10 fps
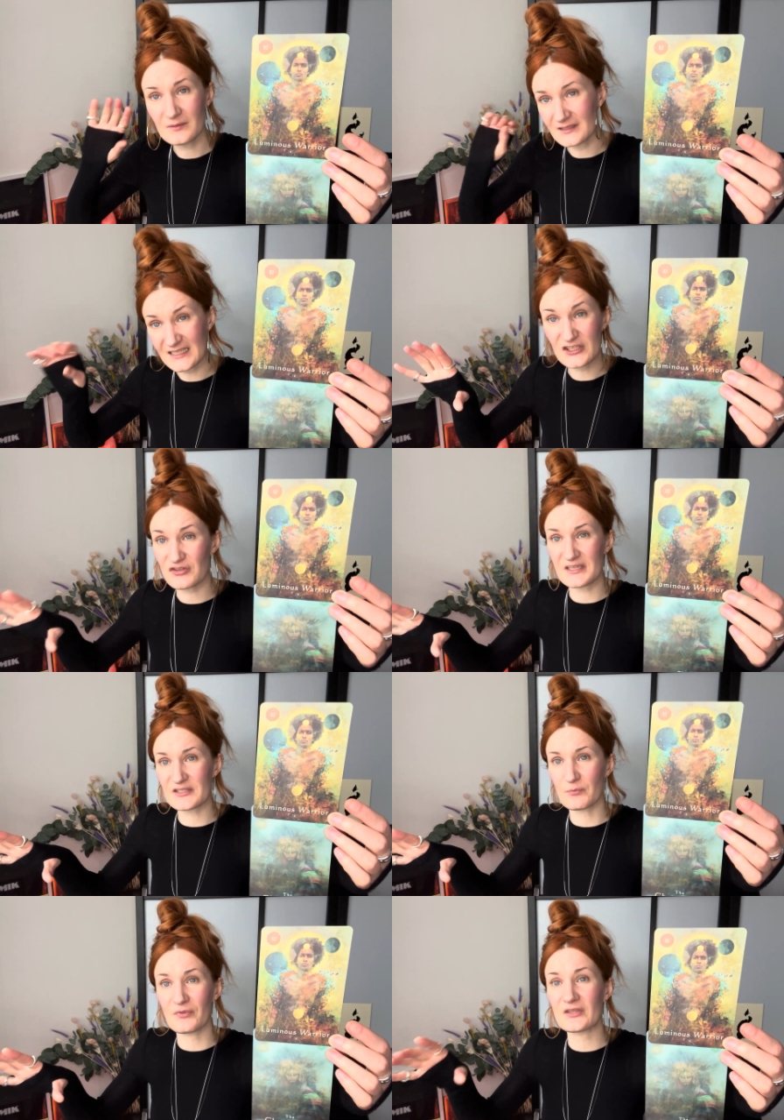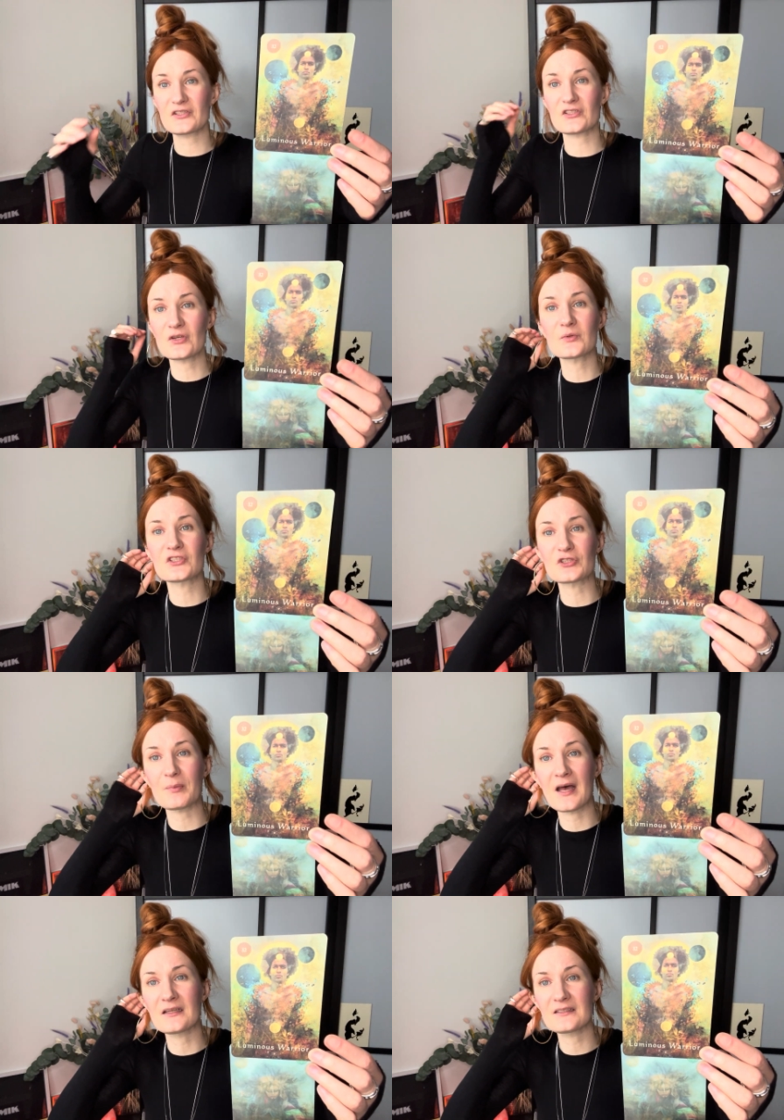Literally something to do with
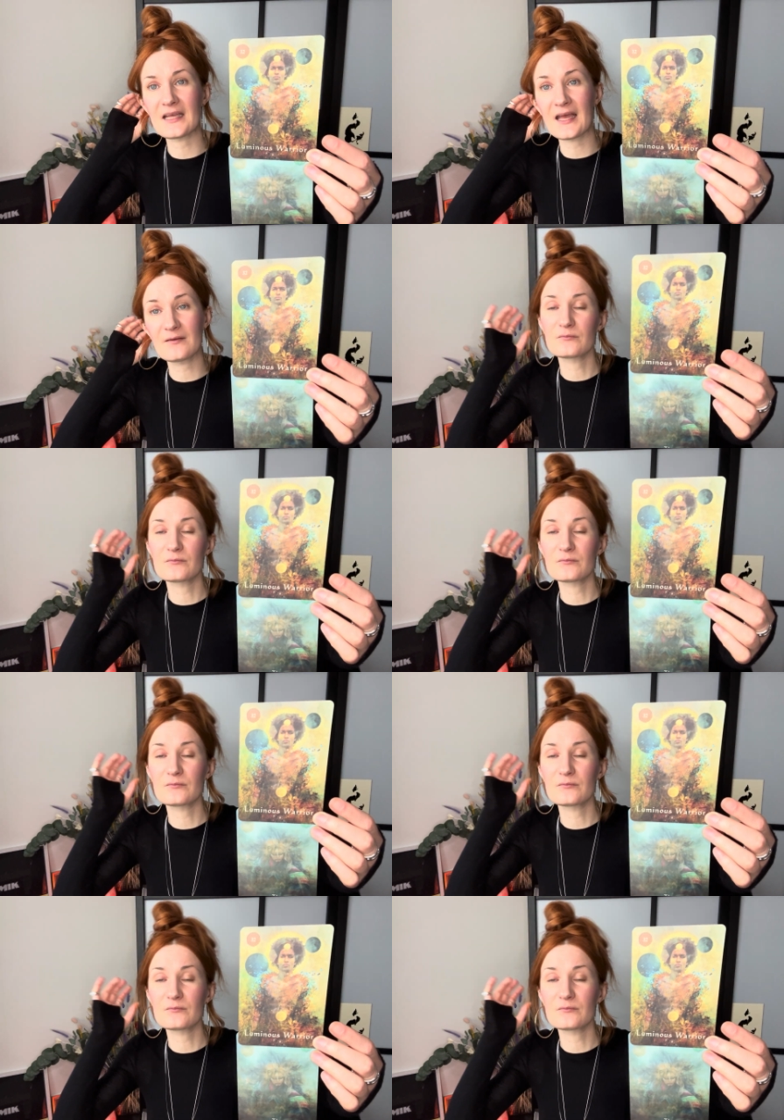Japan, yeah.